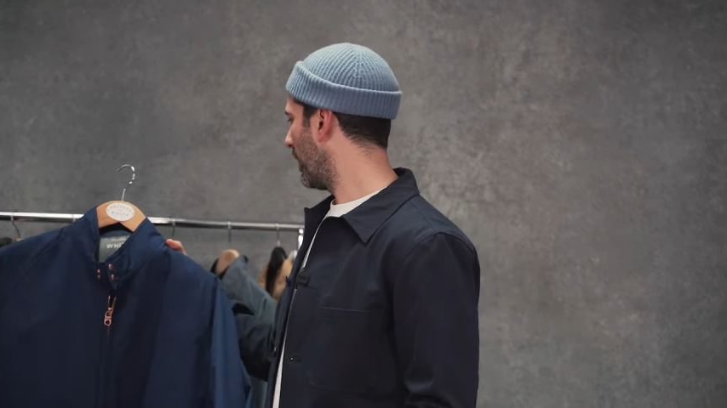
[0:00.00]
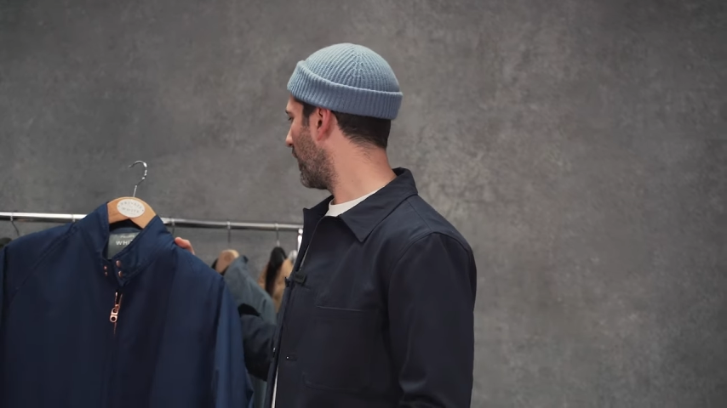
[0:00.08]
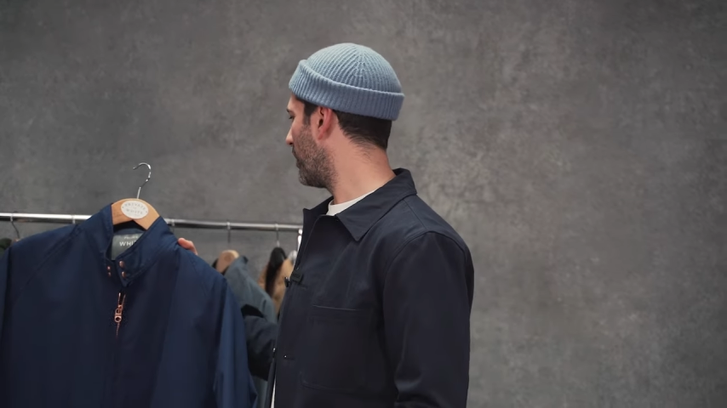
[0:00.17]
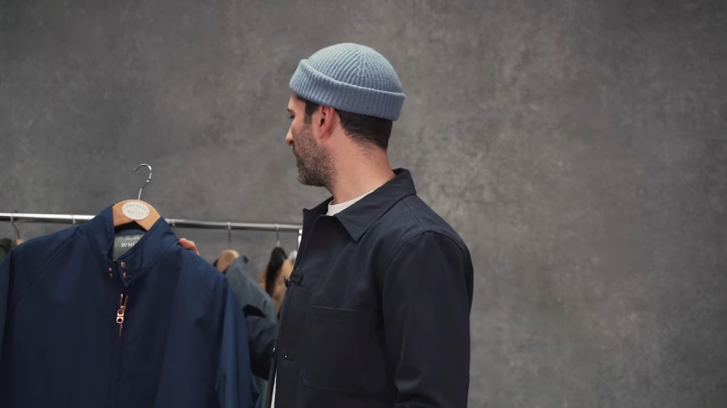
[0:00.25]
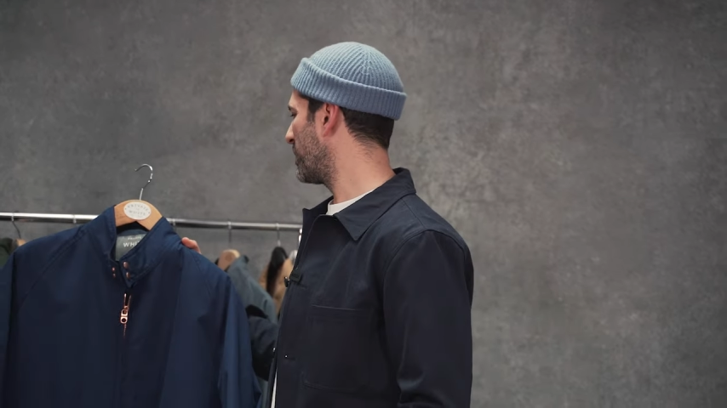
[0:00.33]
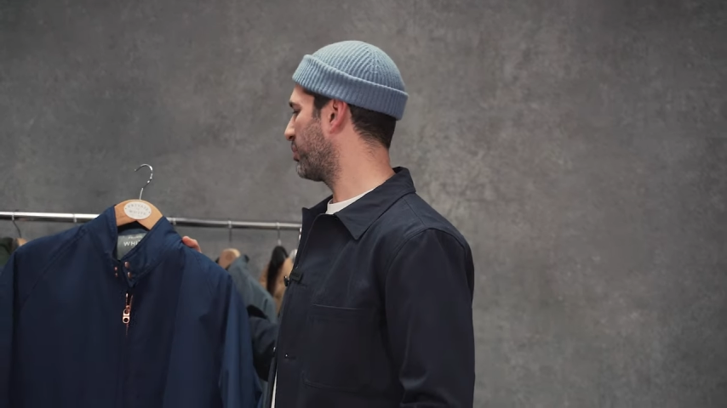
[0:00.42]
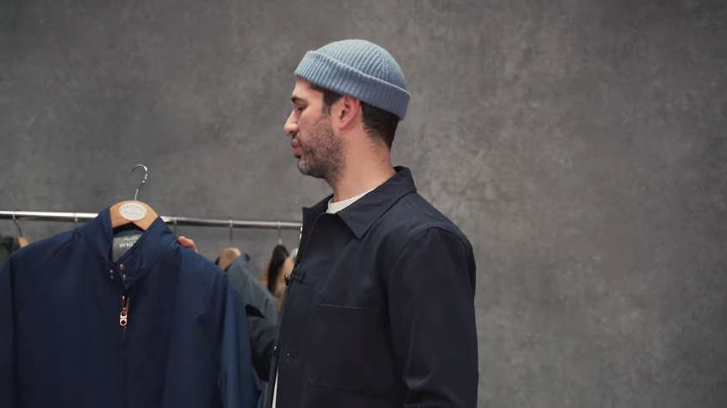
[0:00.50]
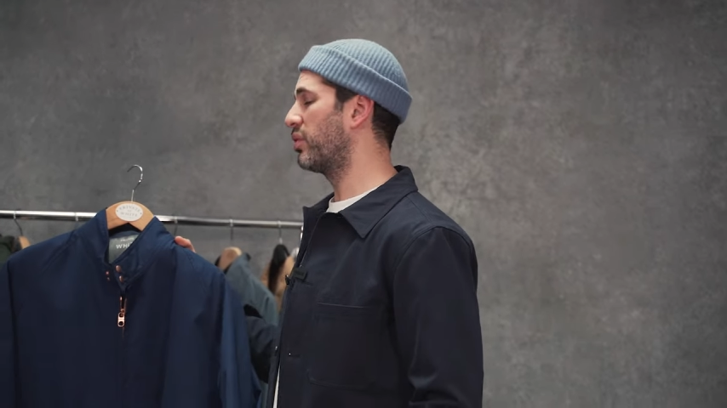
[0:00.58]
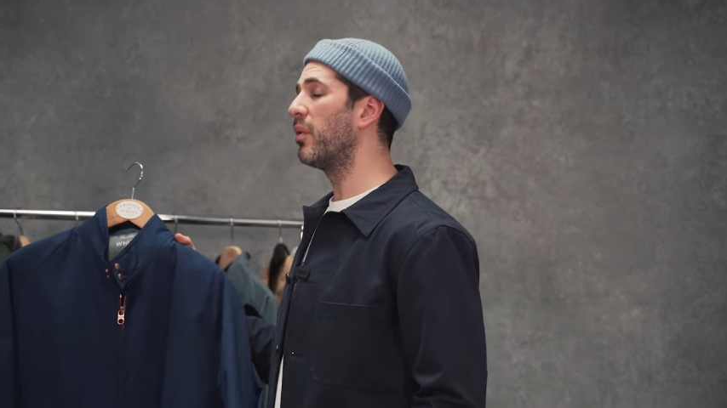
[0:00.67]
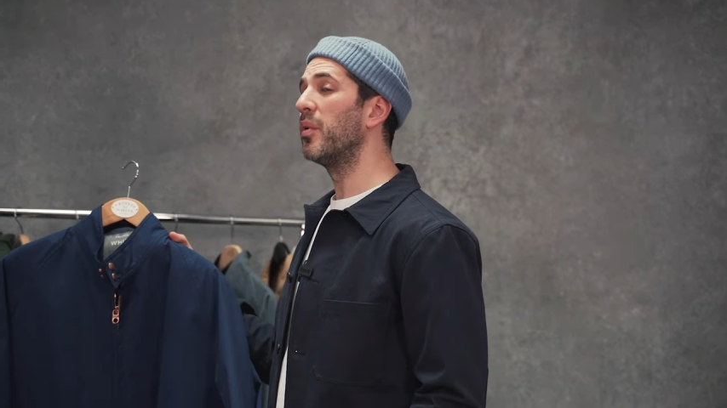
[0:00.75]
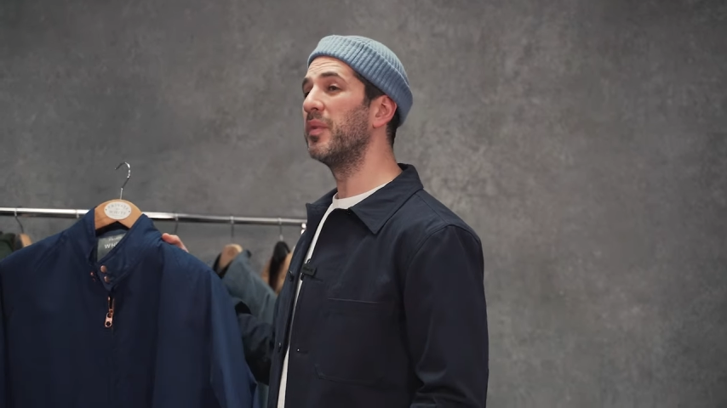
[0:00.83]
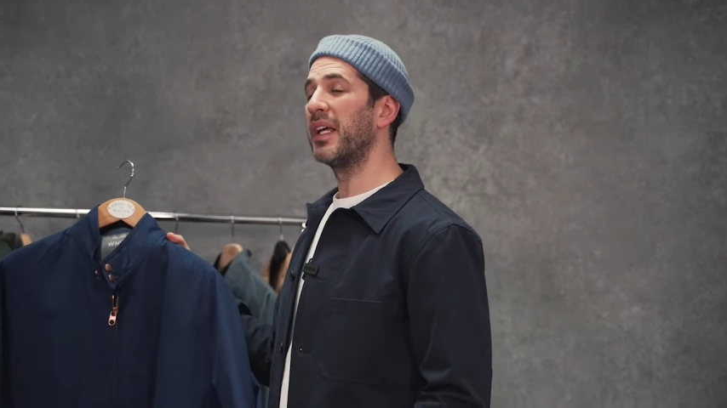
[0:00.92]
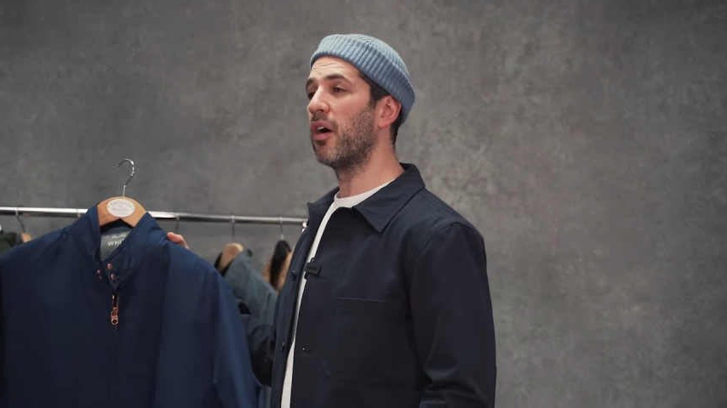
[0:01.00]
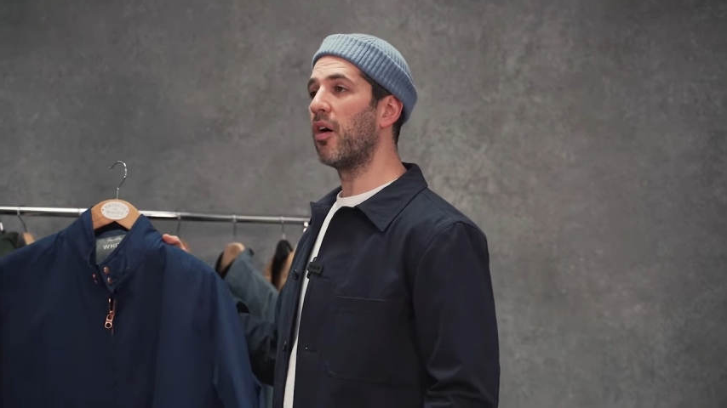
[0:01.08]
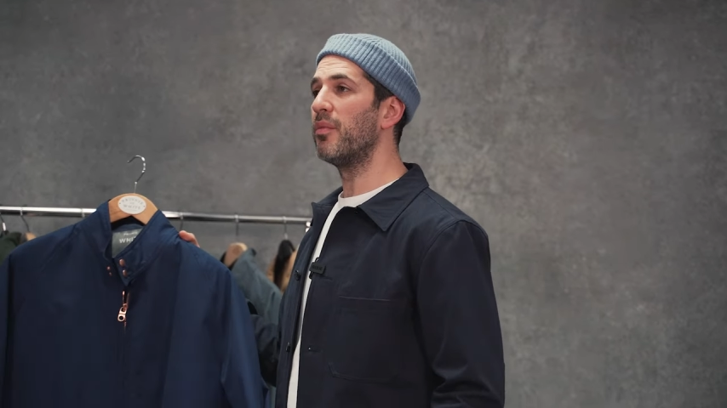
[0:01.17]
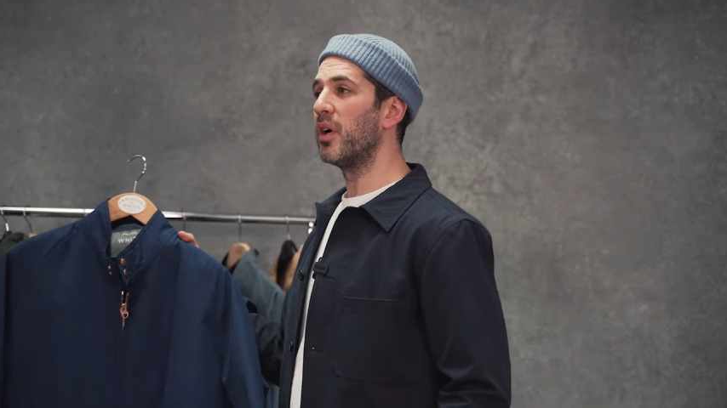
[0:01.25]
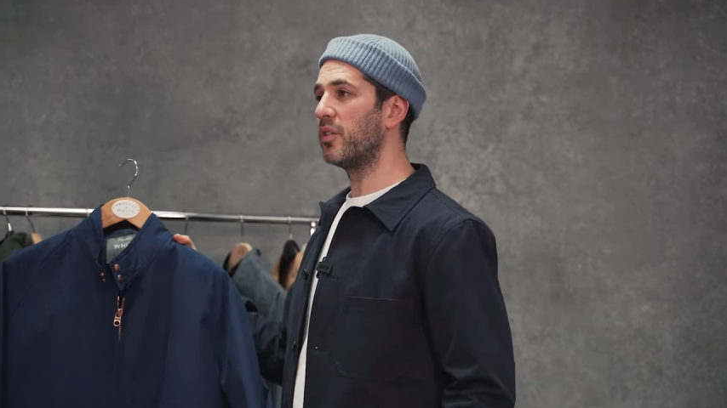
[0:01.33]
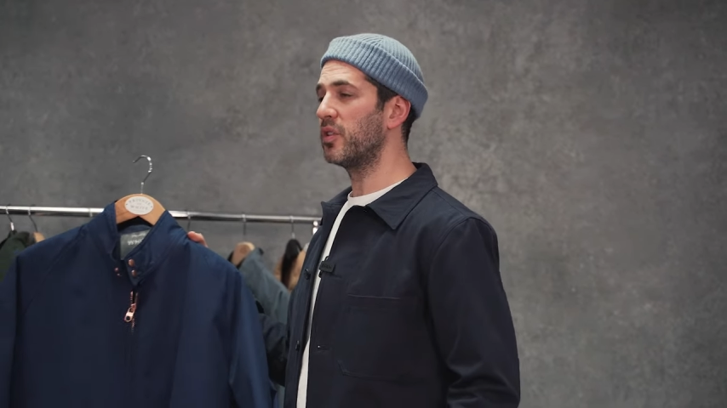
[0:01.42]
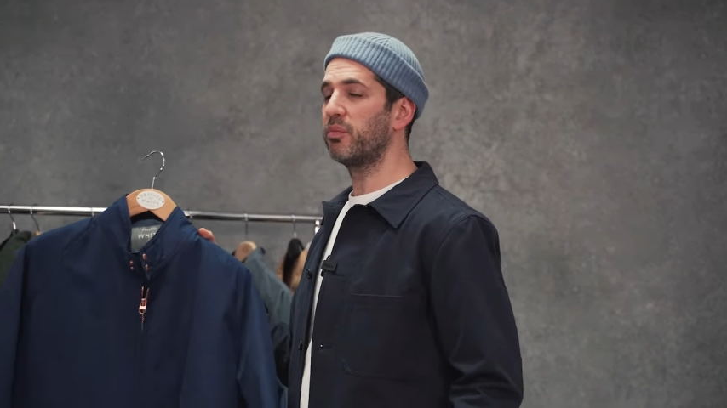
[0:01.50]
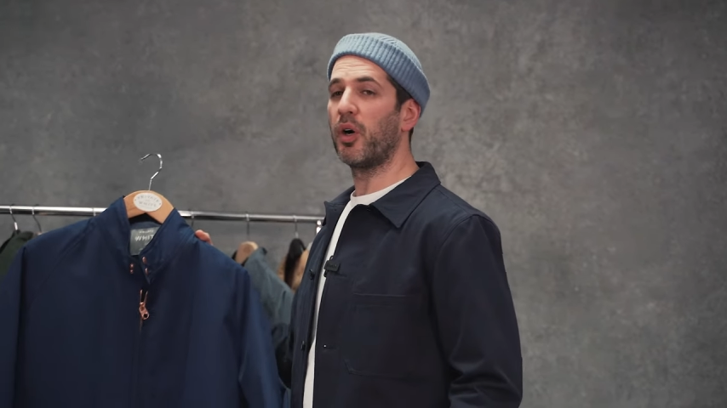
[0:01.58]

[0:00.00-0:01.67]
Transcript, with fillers: Um, it's probably our most